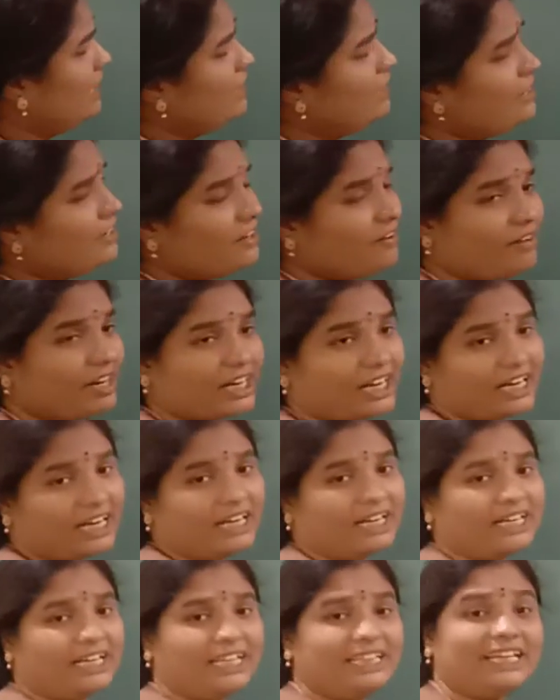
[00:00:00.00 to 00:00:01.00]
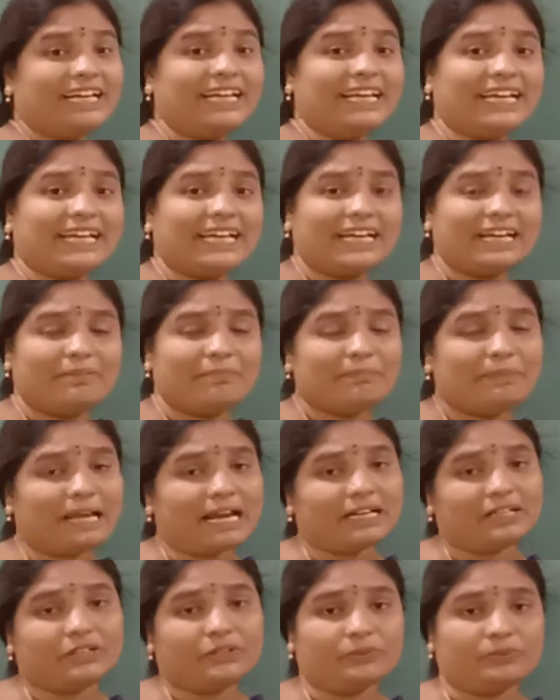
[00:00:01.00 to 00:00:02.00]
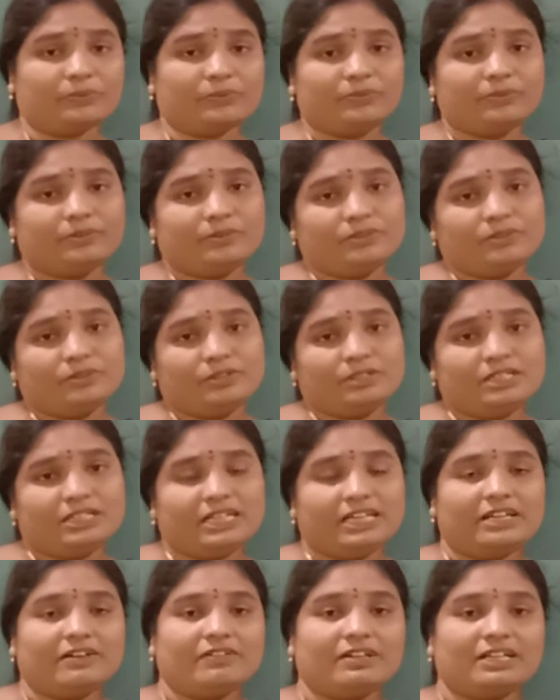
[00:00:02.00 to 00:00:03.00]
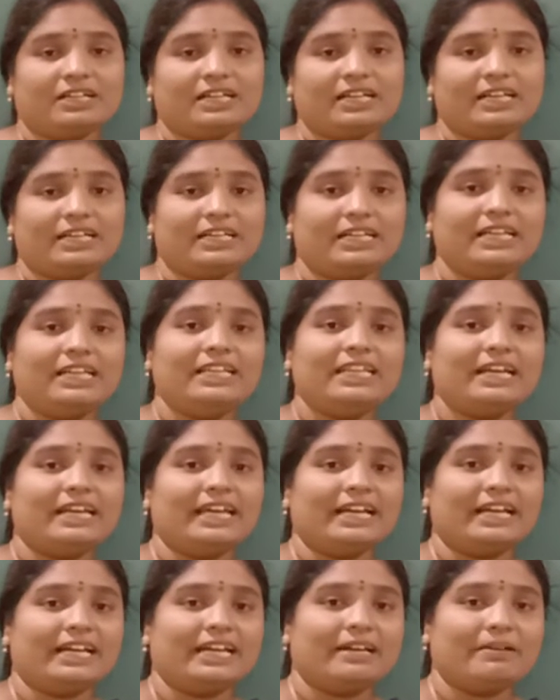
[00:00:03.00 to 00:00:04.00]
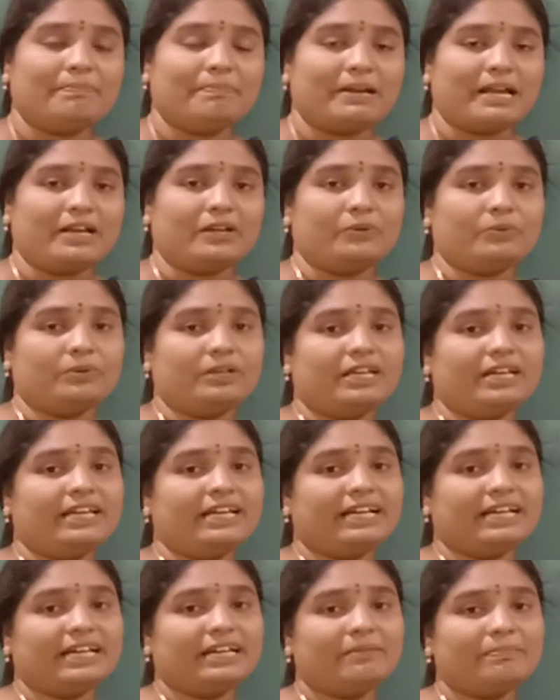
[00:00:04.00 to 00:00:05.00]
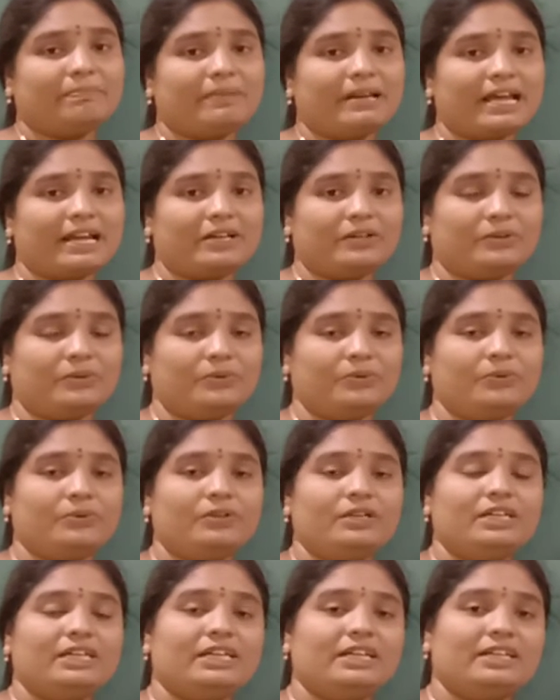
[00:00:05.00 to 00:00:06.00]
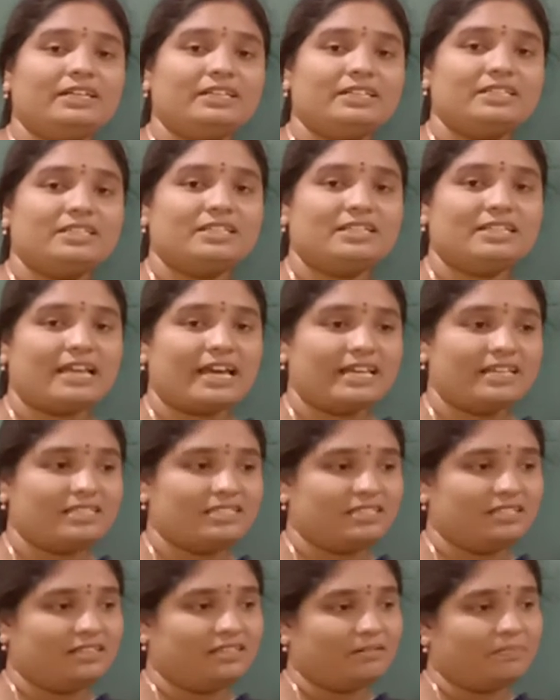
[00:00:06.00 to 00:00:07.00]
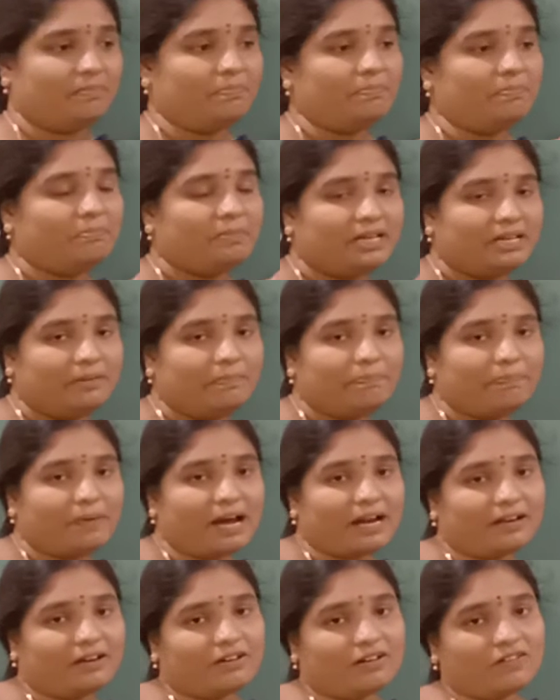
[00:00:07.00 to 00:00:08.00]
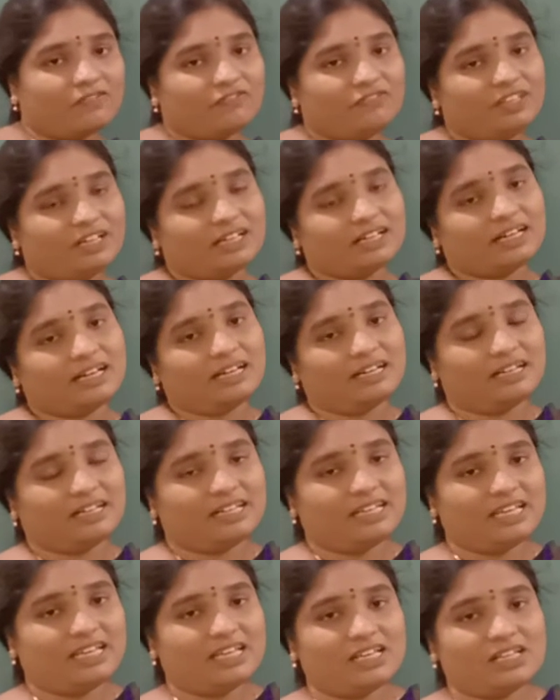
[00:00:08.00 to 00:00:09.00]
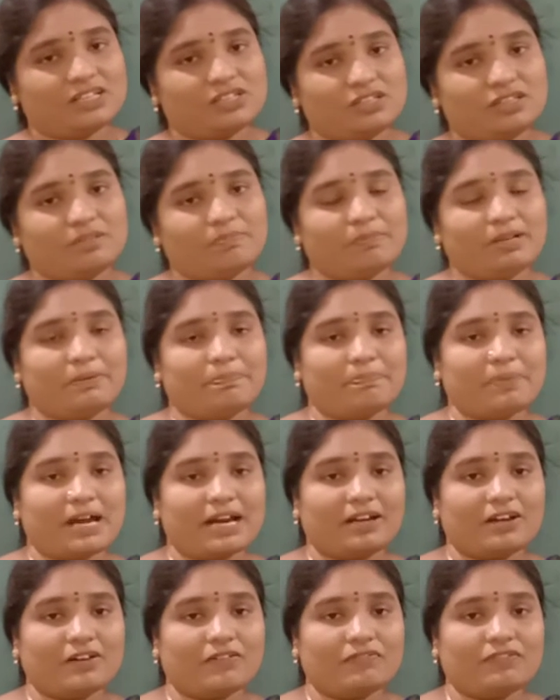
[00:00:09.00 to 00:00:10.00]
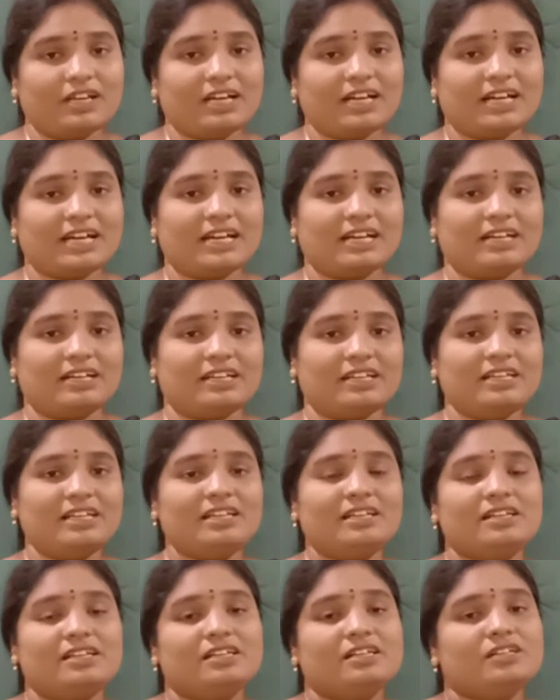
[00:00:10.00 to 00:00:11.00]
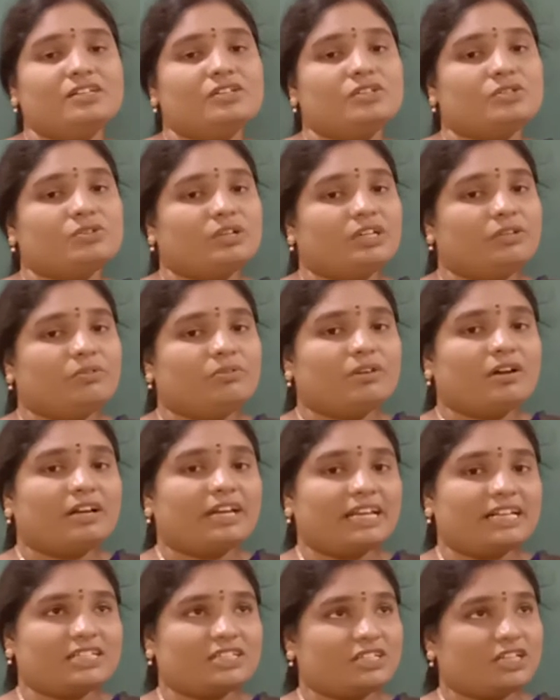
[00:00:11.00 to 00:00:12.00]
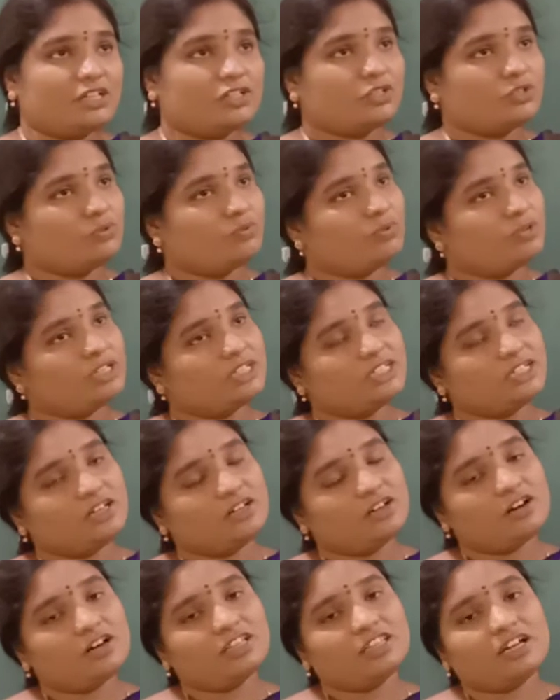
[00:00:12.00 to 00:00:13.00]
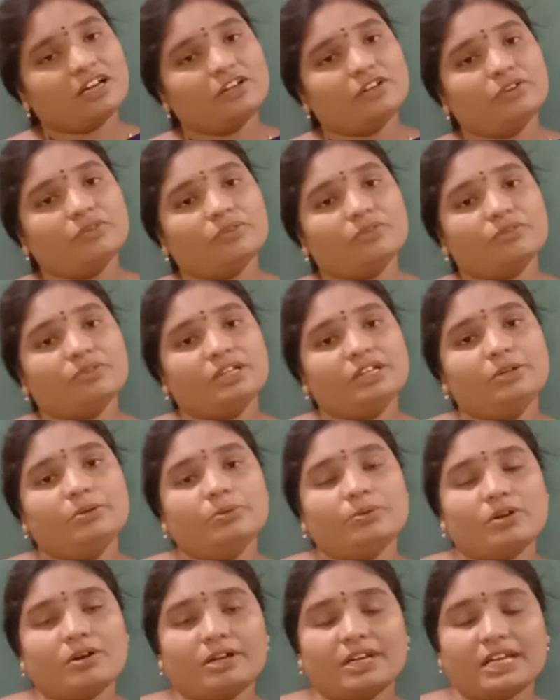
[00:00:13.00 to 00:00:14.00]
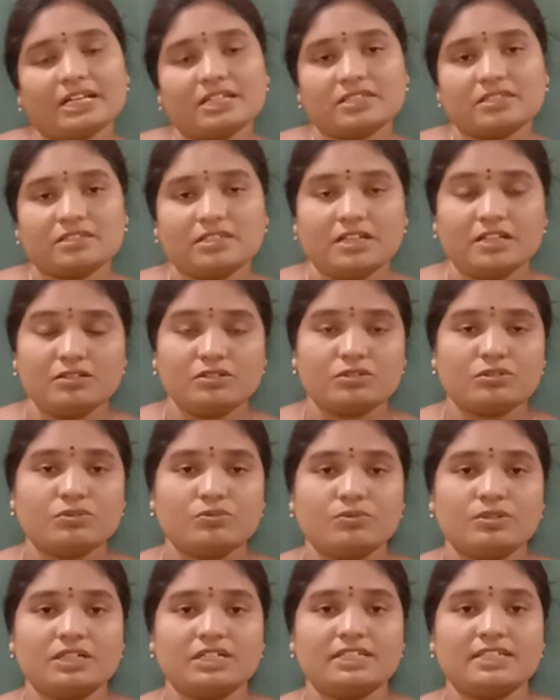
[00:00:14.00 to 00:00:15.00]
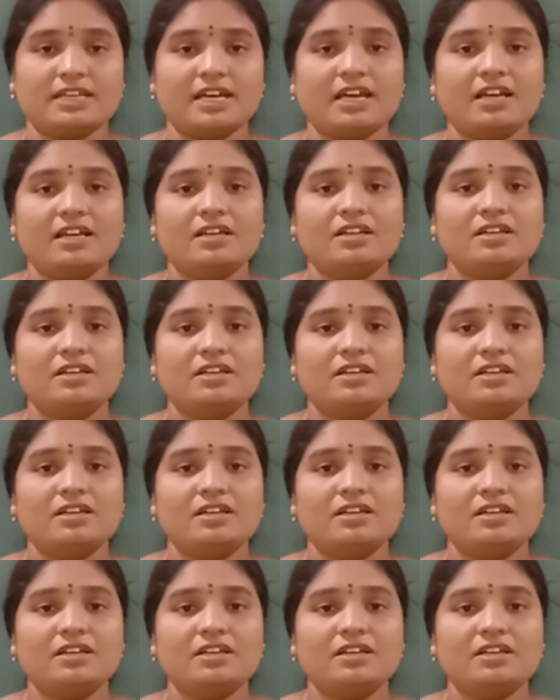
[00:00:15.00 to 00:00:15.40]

In our country, the Deccan Plateau. In our country, the Deccan Plateau. The Deccan Plateau, it is lies in the mid part of the country. Mid part of the country. So it do not extend towards the north, and it do not extend towards the